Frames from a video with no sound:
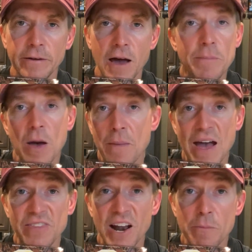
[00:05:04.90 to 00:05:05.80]
I'm not
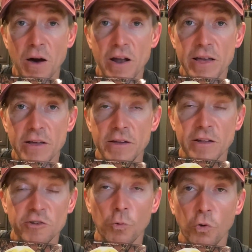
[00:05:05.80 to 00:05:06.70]
mad that I bought it.
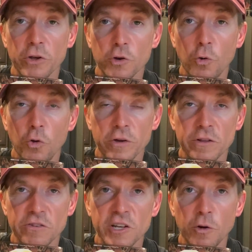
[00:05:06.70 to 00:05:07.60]
It's a really cool looking
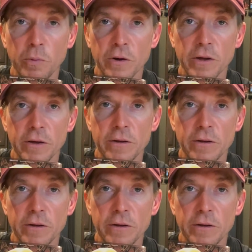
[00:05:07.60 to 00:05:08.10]
Steelbook,